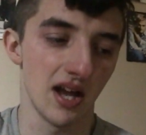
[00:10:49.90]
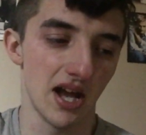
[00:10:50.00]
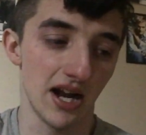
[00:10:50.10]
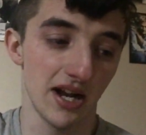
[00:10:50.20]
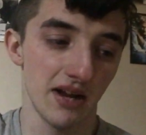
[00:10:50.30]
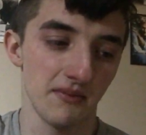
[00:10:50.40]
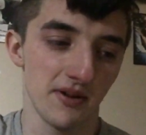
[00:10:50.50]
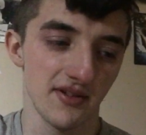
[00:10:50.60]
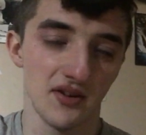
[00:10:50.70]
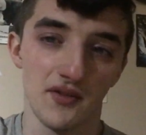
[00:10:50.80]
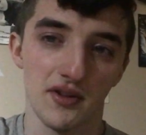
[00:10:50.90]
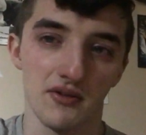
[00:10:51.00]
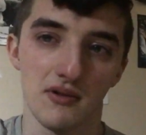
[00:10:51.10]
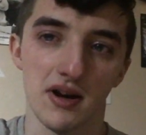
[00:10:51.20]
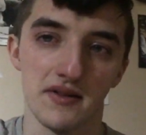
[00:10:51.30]
And I'd hate myself
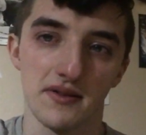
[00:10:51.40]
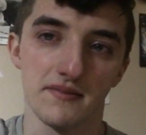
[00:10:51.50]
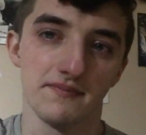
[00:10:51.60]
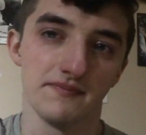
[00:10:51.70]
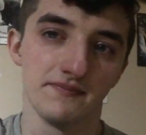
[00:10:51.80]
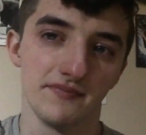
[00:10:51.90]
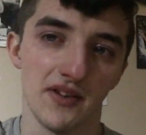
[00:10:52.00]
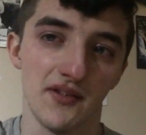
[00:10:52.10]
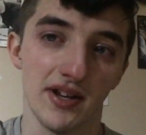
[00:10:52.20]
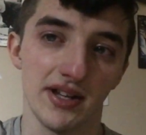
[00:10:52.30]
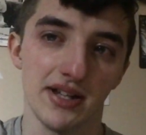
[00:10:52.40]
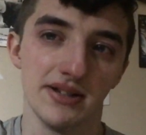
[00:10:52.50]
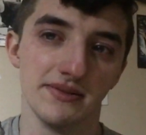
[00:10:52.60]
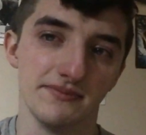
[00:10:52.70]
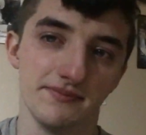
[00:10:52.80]
otherwise if I didn't.